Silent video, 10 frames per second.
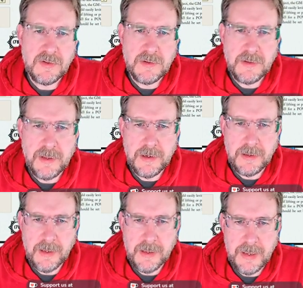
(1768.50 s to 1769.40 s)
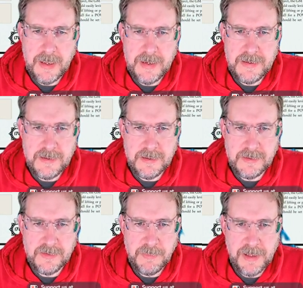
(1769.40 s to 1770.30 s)
And you can enter this
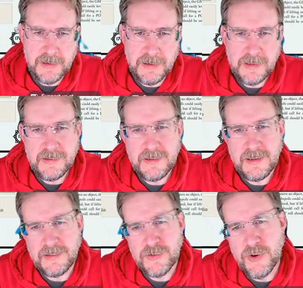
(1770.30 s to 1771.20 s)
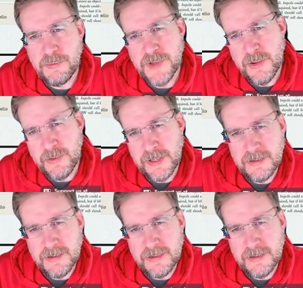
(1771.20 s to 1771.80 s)
spell. That's an, there's a drop down here.